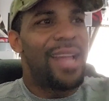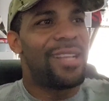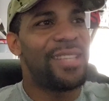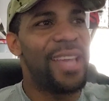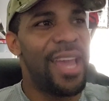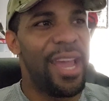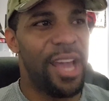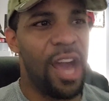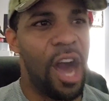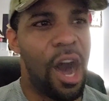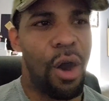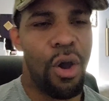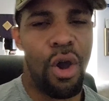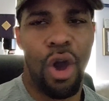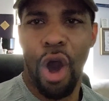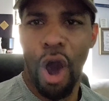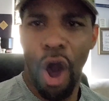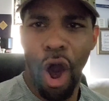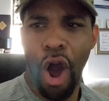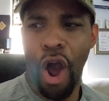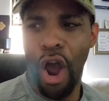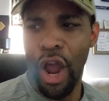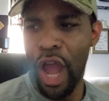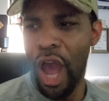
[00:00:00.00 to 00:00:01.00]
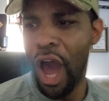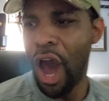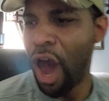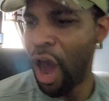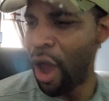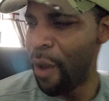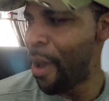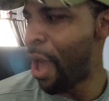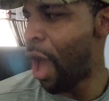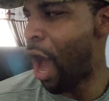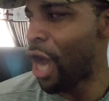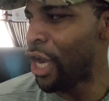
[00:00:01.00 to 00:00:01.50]
And take off. Oh,
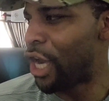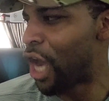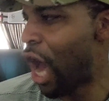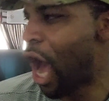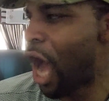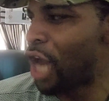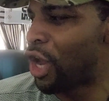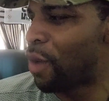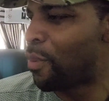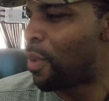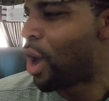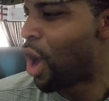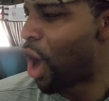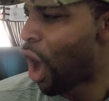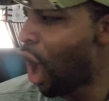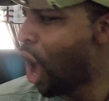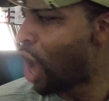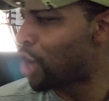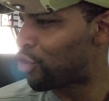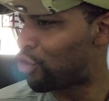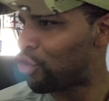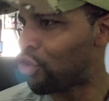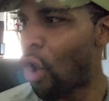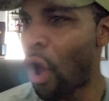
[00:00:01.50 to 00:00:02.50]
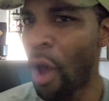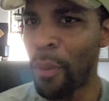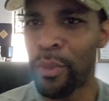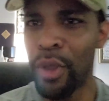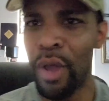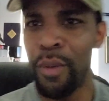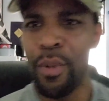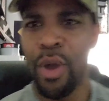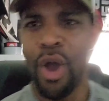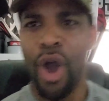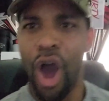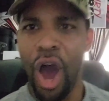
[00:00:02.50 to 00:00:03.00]
yeah, oh, yeah, I got him. I
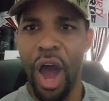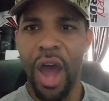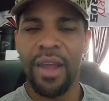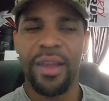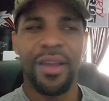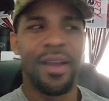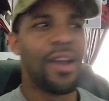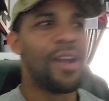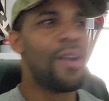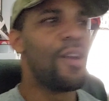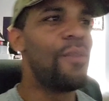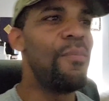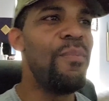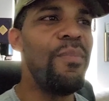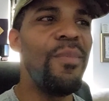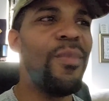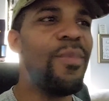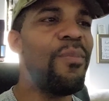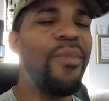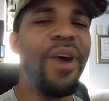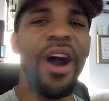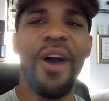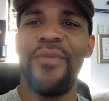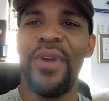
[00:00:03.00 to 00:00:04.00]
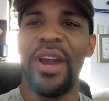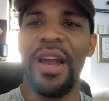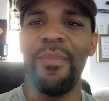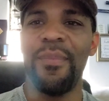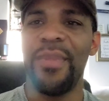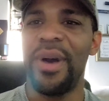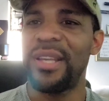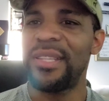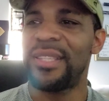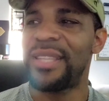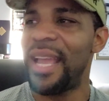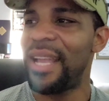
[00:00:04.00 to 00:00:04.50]
stopped him. Huh?
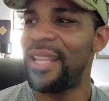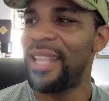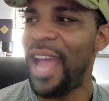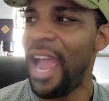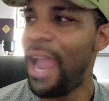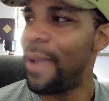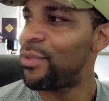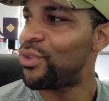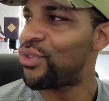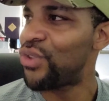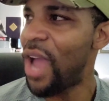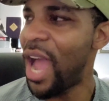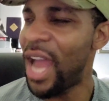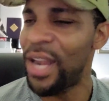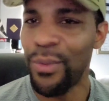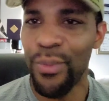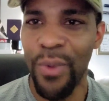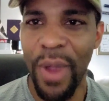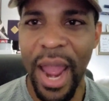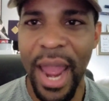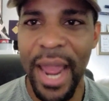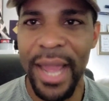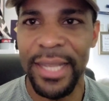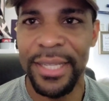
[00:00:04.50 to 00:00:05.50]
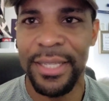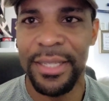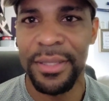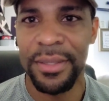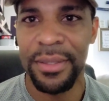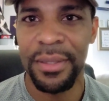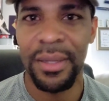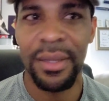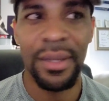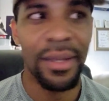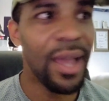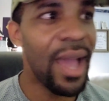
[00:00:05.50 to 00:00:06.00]
motherfucking Mustang not even trying to race.